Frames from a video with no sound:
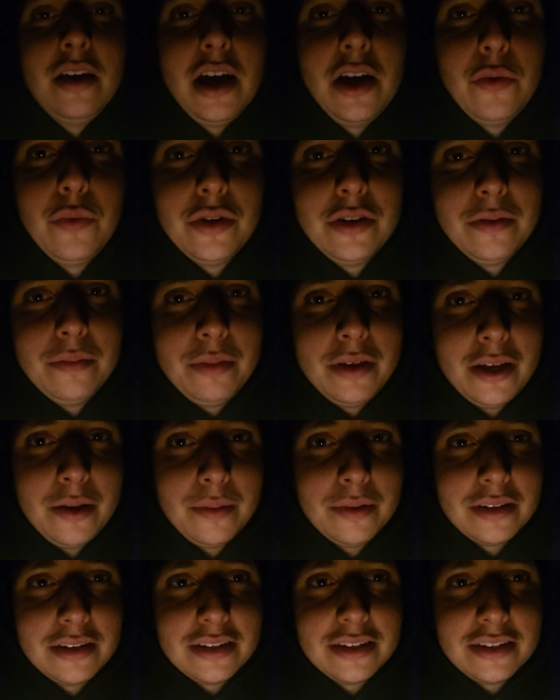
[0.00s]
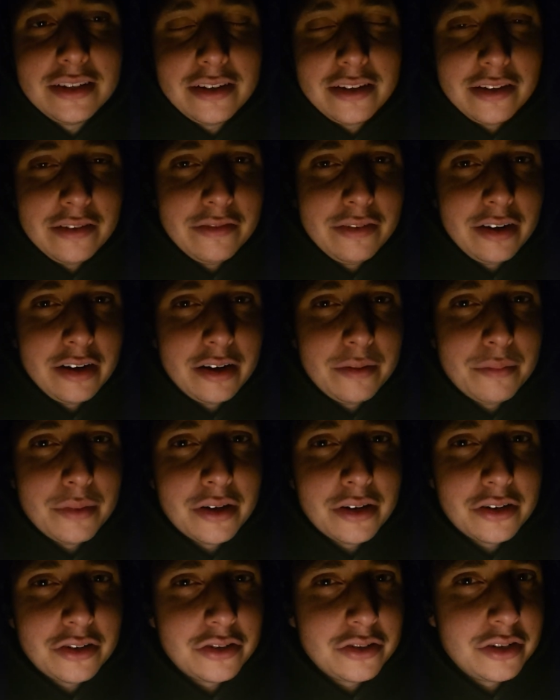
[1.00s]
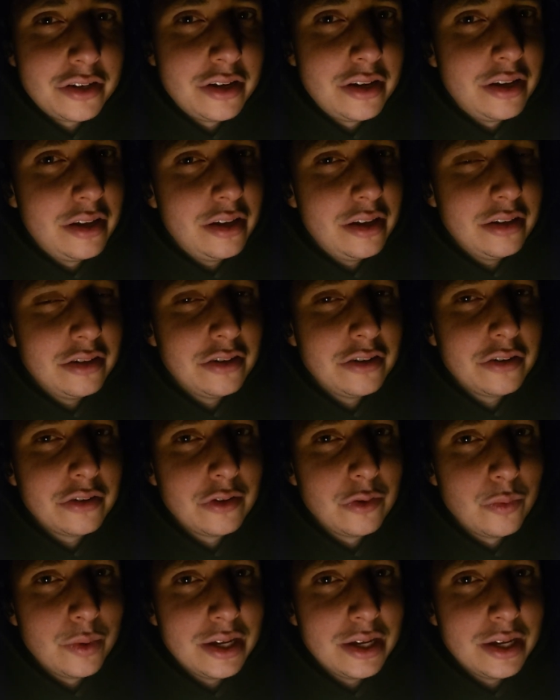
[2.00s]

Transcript: I wouldn't be able to study very much during the